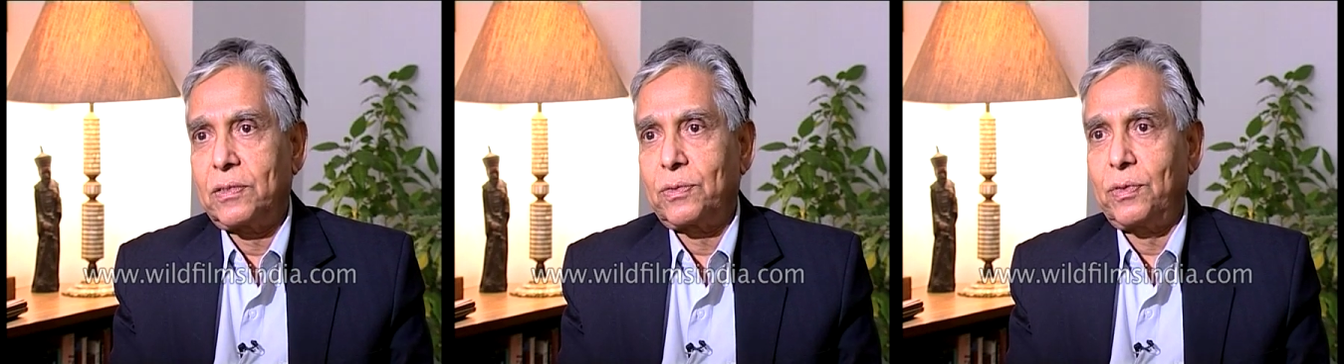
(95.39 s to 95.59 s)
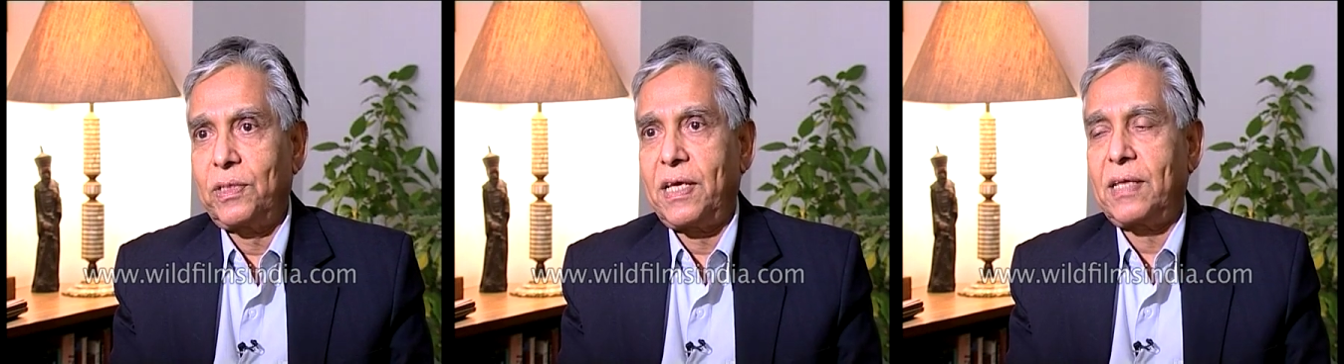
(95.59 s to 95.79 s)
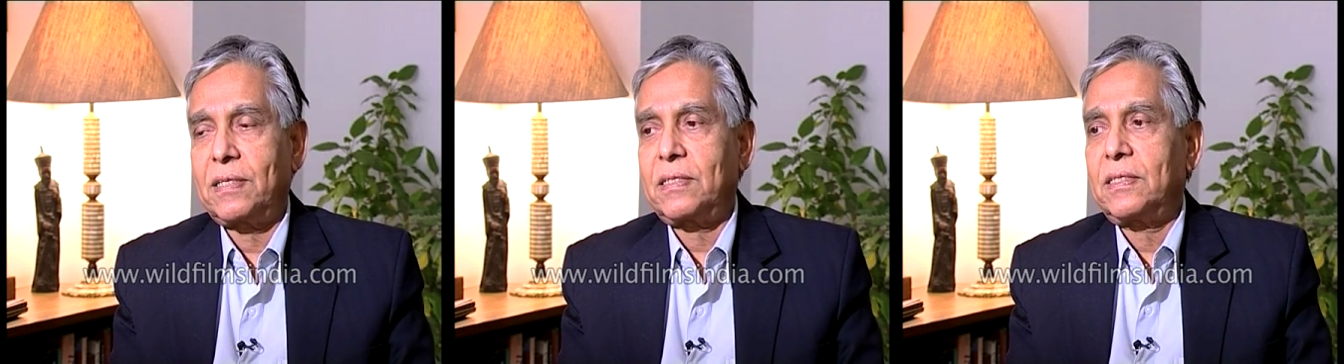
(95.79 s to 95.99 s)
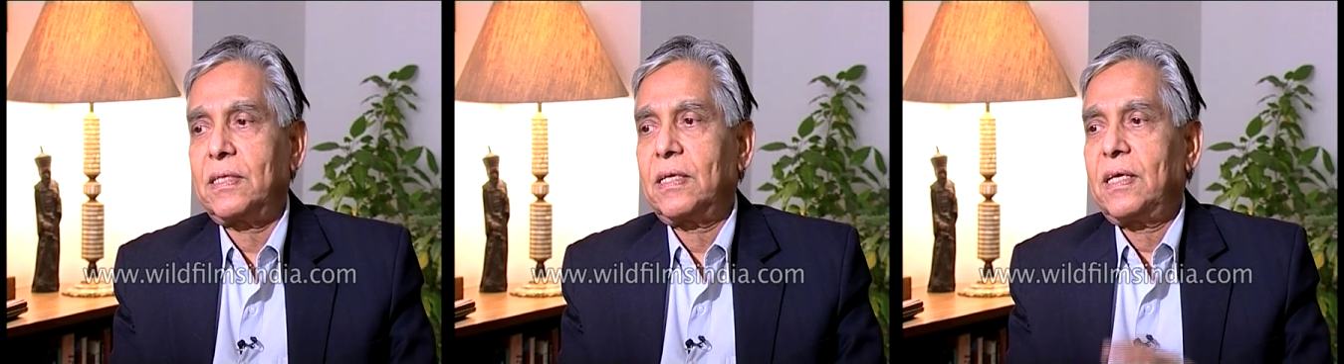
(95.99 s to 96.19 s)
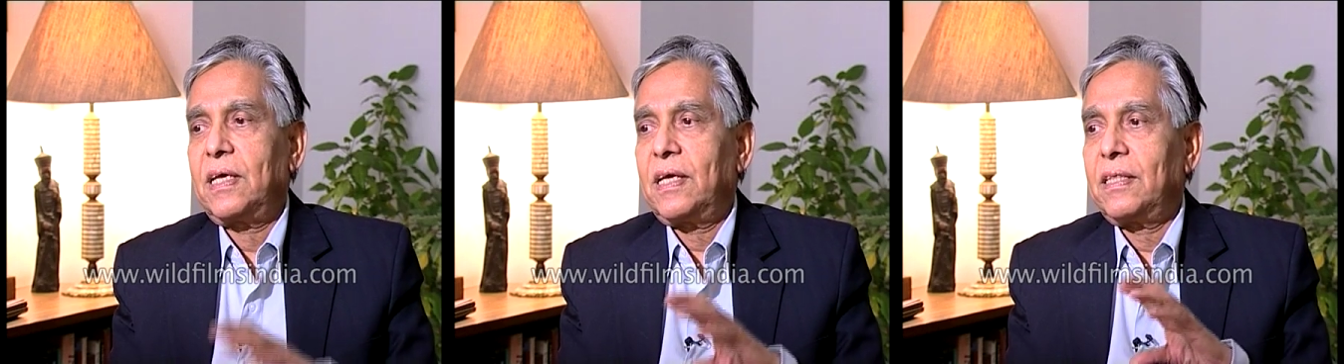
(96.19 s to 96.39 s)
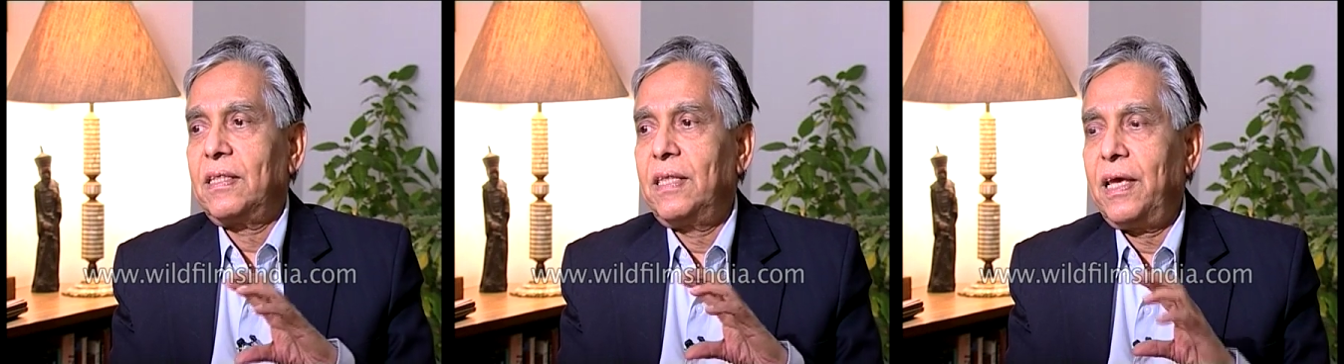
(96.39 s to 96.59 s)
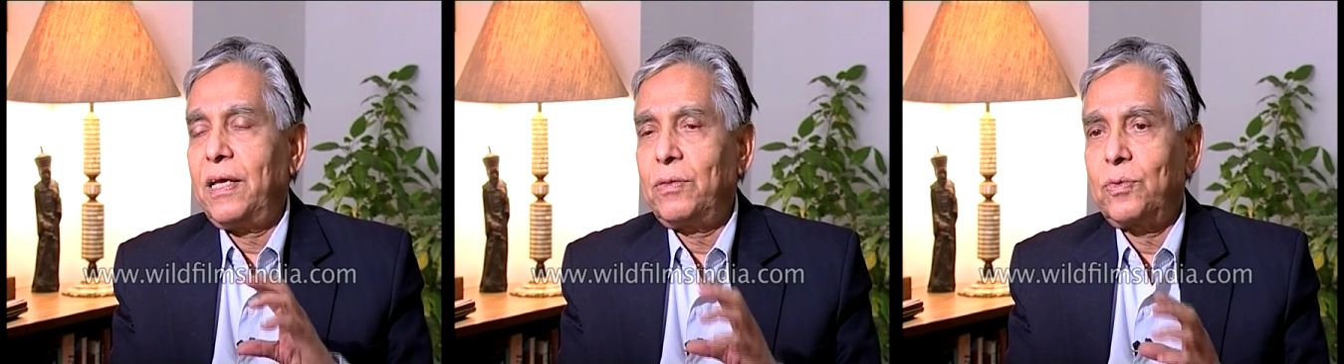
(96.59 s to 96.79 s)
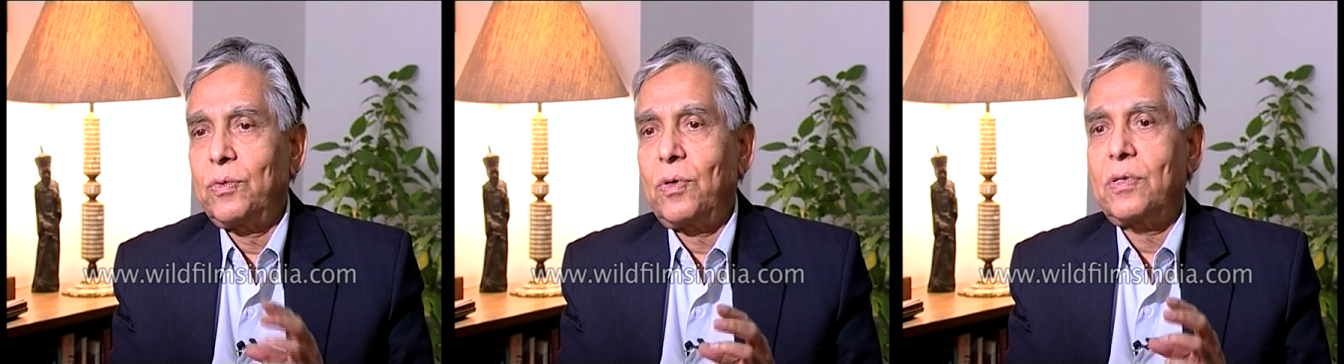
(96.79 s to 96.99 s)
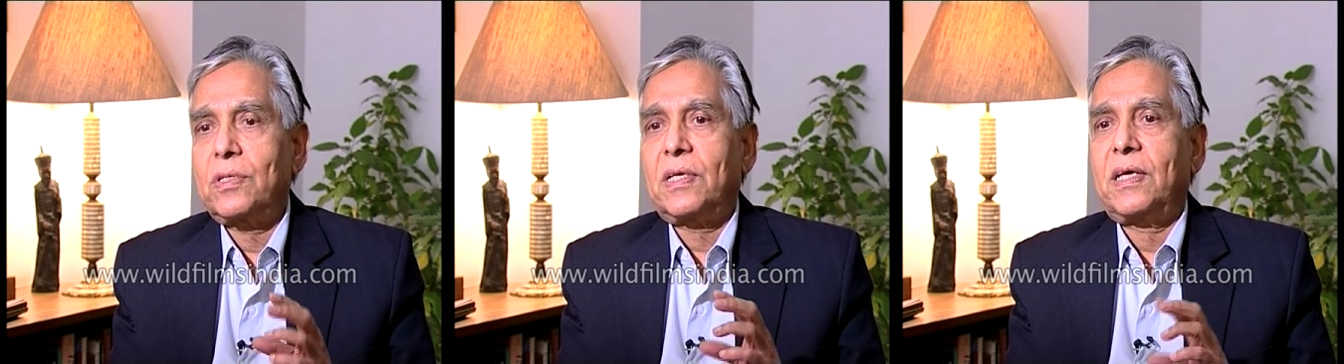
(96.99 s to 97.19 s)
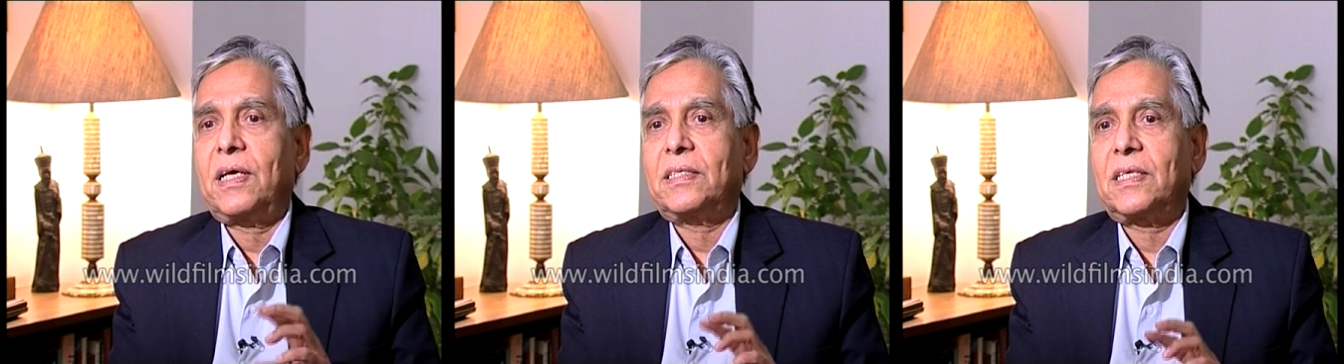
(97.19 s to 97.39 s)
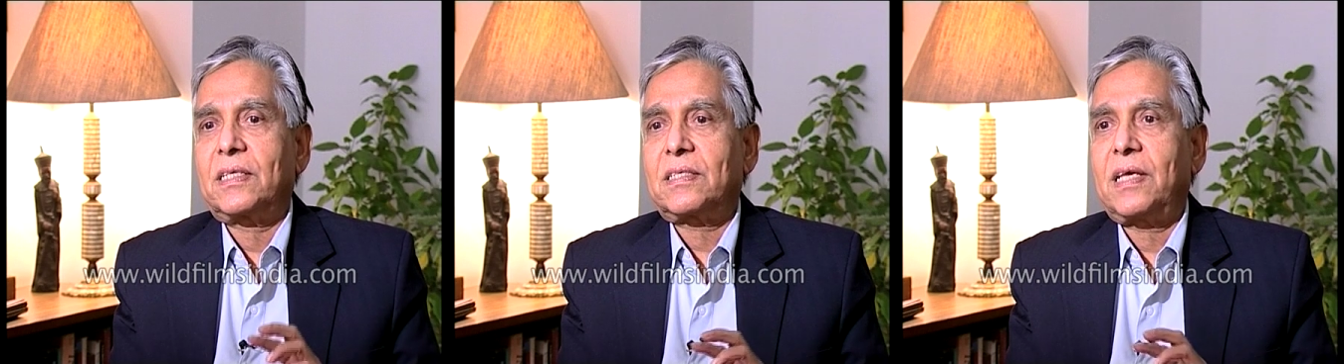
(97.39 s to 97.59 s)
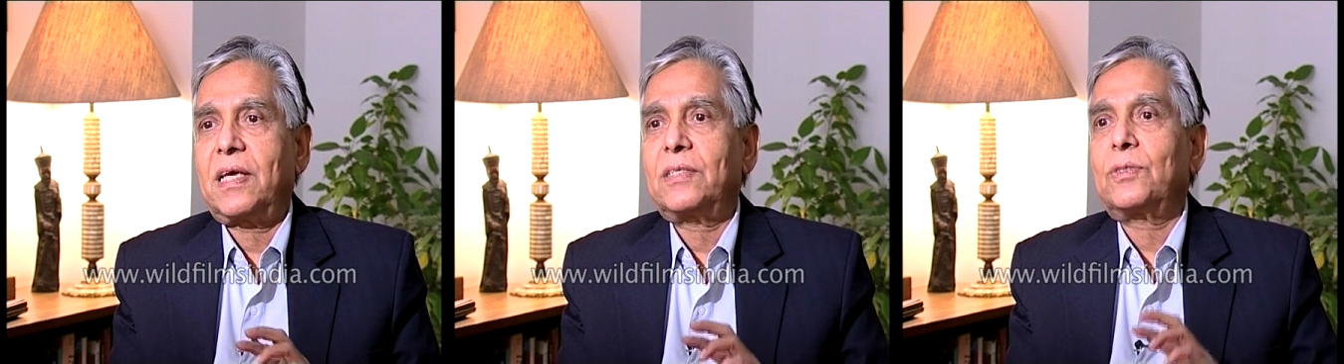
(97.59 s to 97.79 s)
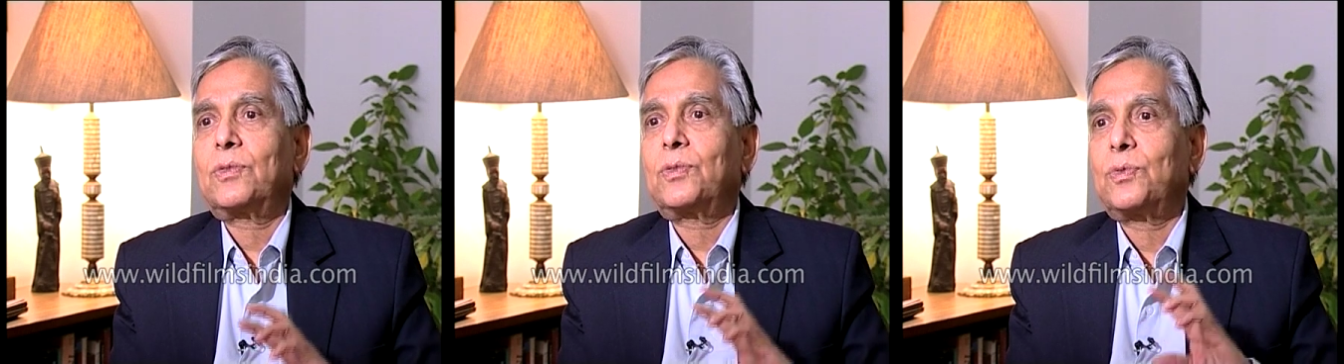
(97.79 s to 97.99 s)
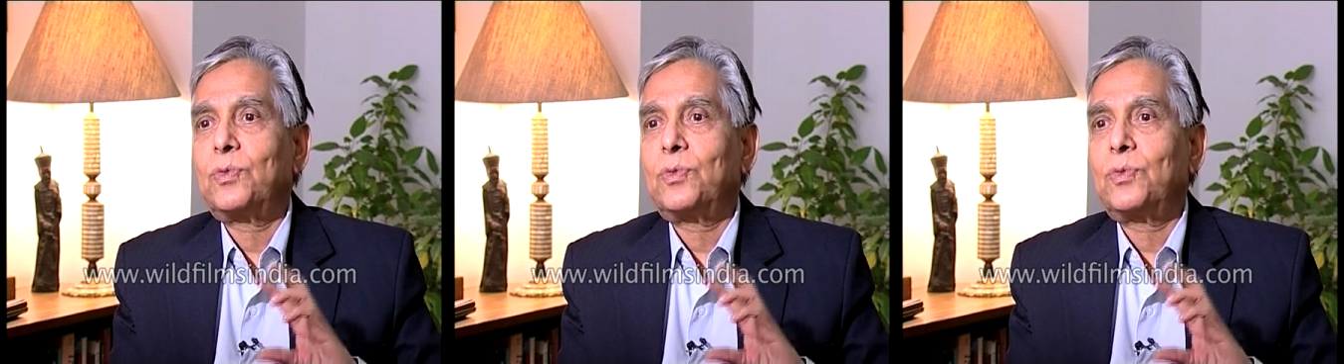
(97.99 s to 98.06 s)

So, that they do not exercise